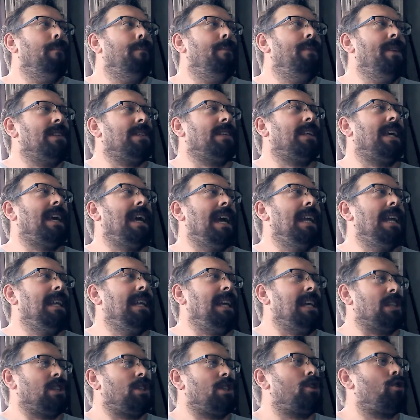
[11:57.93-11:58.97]
this kid
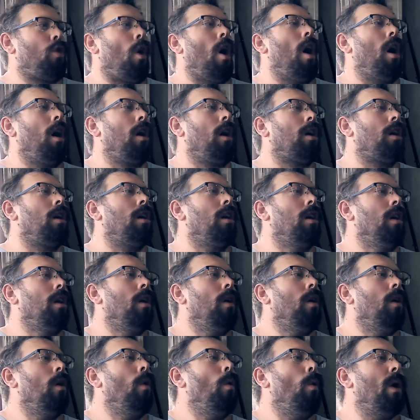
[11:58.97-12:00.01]
gets stronger
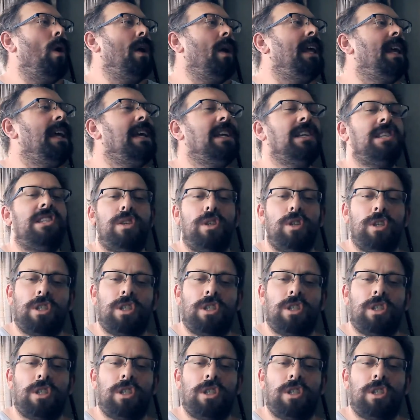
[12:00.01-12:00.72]
when he's